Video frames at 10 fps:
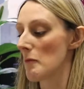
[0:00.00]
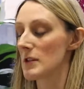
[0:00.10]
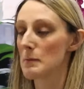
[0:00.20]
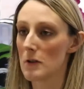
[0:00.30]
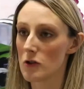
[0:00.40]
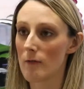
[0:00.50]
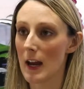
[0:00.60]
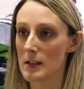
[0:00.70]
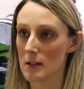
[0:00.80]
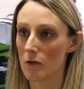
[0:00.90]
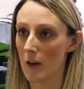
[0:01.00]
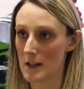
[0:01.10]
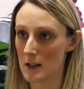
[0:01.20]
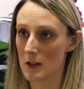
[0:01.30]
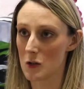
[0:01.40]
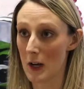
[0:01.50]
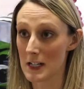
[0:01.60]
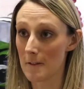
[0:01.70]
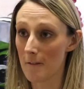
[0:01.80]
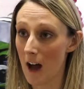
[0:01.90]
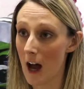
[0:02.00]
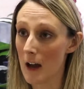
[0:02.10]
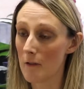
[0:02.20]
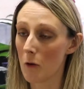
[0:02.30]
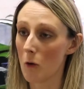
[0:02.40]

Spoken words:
respiratory rate of greater than 25,